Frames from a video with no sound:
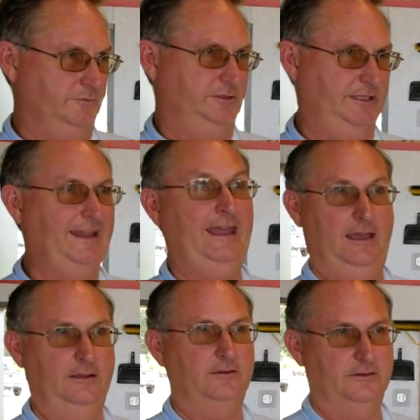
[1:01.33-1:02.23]

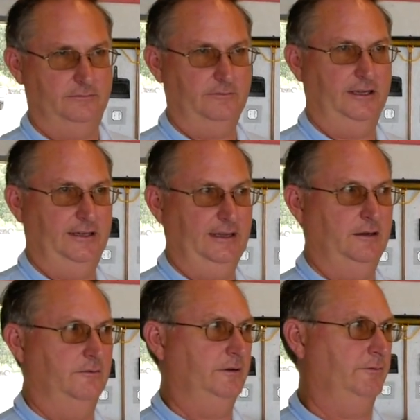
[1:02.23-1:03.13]
today, or right
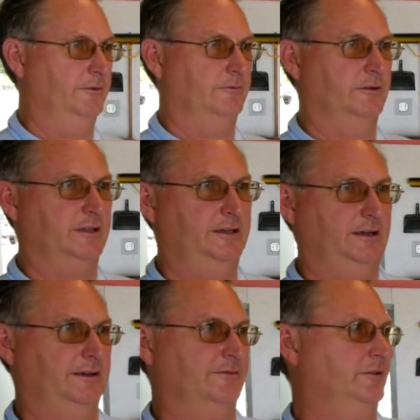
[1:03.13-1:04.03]
now, what we're working
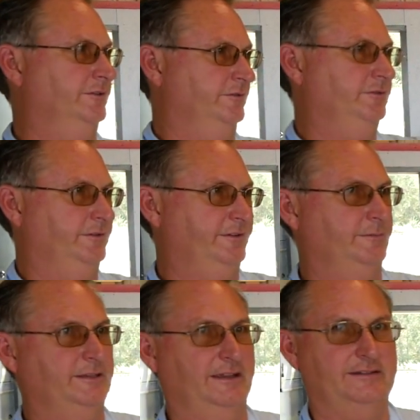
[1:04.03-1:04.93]
on, of course, we're doing
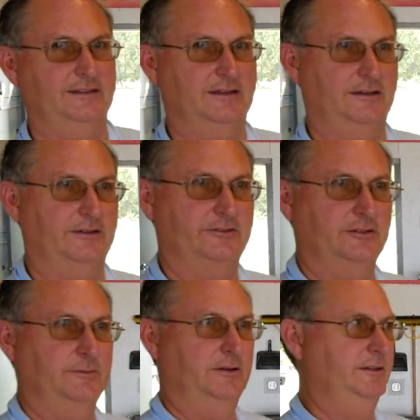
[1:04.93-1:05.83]
some testing on our
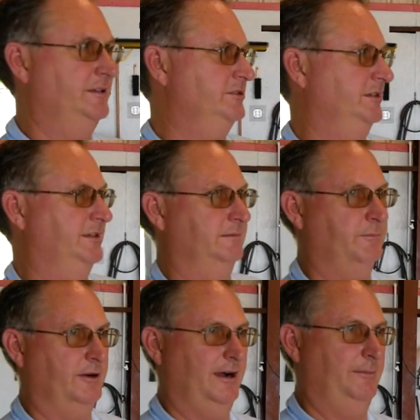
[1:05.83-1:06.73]
turbo engine and
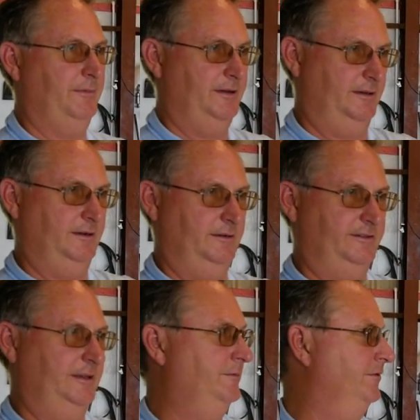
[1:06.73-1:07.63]
prop on our
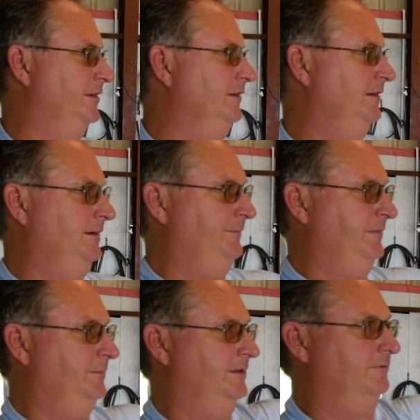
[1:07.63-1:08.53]
Saberwing.
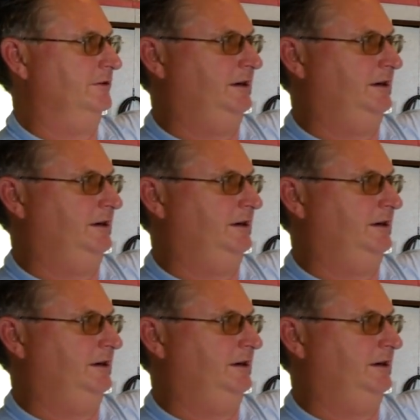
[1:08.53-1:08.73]
But then we're